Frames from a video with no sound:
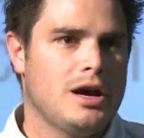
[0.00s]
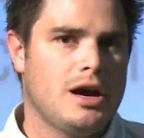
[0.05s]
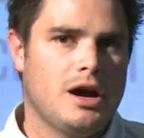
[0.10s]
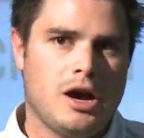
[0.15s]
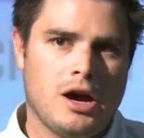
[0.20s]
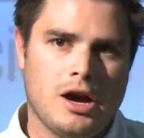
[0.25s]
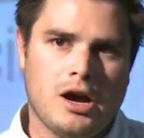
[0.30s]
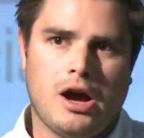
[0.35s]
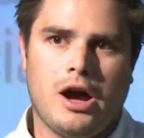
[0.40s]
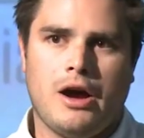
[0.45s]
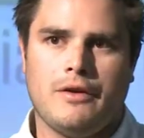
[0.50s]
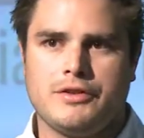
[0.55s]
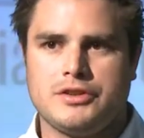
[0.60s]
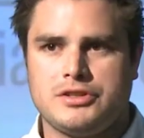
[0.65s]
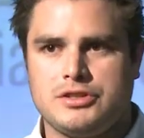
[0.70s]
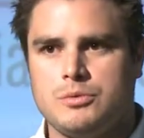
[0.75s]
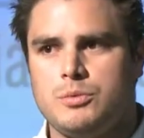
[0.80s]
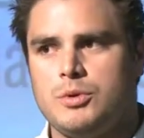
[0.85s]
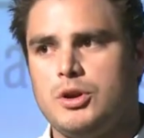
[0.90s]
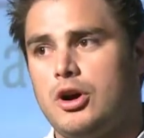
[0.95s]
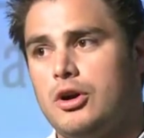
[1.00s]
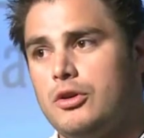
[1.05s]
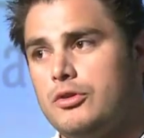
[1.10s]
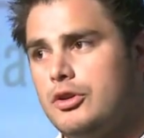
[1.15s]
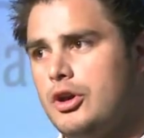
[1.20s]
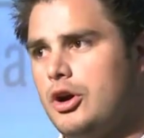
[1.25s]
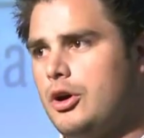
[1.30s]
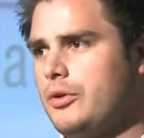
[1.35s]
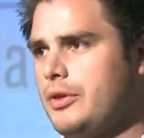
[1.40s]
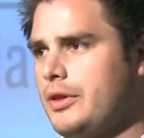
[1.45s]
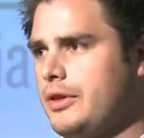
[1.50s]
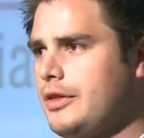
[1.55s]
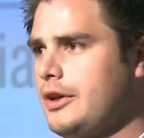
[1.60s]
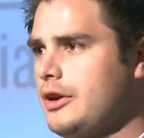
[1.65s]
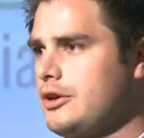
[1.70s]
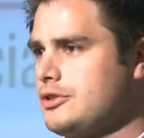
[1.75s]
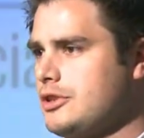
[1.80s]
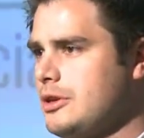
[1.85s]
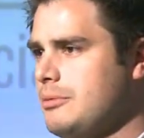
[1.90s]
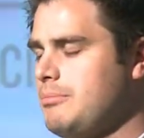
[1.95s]
Obviously, we all know that
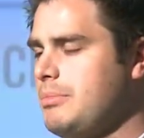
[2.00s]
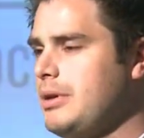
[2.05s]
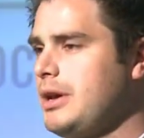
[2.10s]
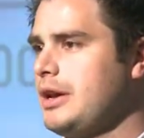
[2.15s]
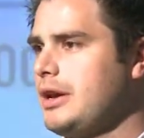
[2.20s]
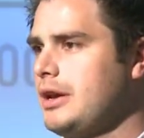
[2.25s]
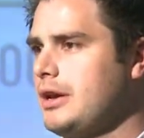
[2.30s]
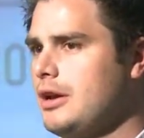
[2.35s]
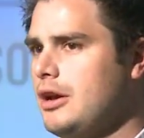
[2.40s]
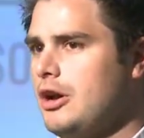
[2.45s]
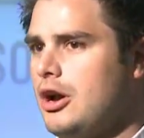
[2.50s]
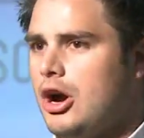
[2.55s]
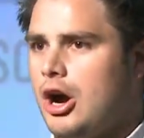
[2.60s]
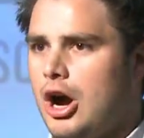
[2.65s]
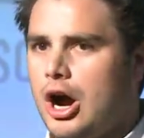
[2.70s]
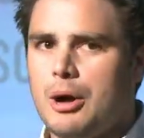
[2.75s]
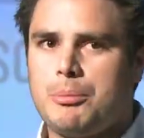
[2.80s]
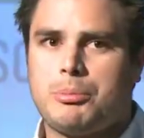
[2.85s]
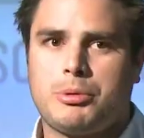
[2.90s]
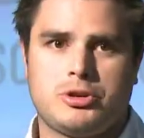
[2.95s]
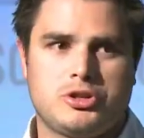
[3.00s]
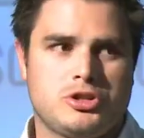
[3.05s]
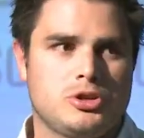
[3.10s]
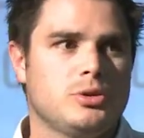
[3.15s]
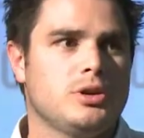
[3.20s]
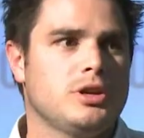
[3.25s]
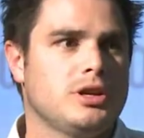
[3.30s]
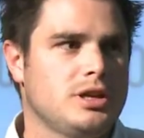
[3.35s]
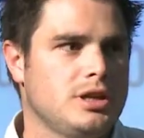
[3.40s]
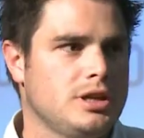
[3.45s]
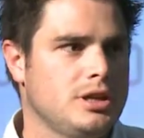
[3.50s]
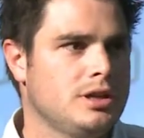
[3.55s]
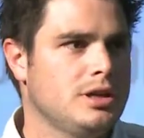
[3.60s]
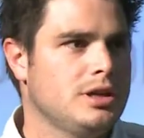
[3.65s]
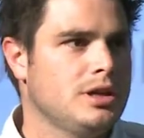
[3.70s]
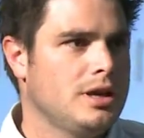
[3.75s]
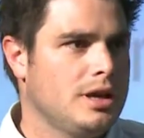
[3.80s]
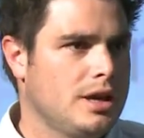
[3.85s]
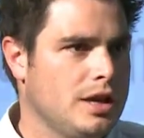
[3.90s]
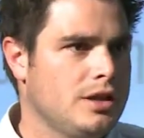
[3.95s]
there's a big opportunity
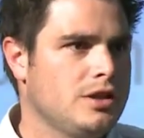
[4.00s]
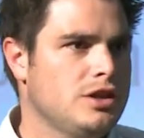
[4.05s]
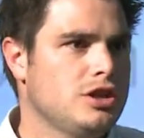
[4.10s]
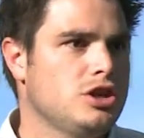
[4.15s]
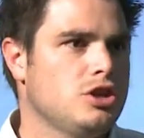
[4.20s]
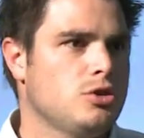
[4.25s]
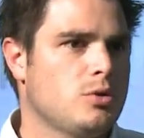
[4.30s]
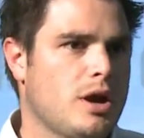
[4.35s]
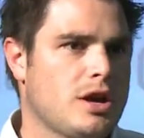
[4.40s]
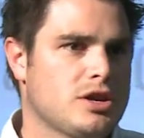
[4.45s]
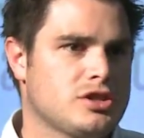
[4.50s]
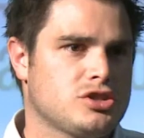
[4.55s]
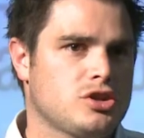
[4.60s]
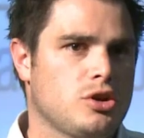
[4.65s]
in the U.S.